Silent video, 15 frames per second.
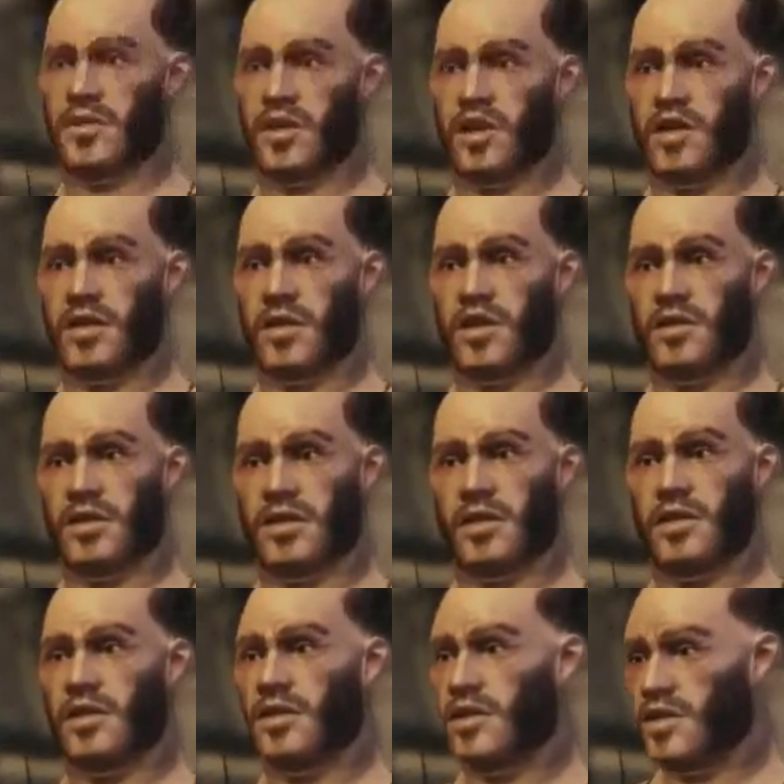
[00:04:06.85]
Hello again.
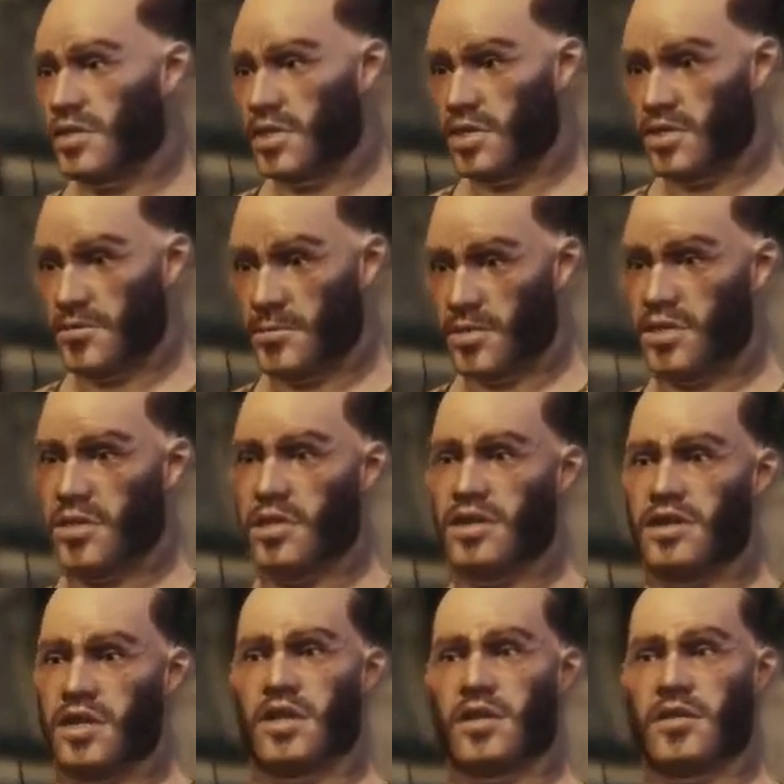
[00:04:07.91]
Is there something you need?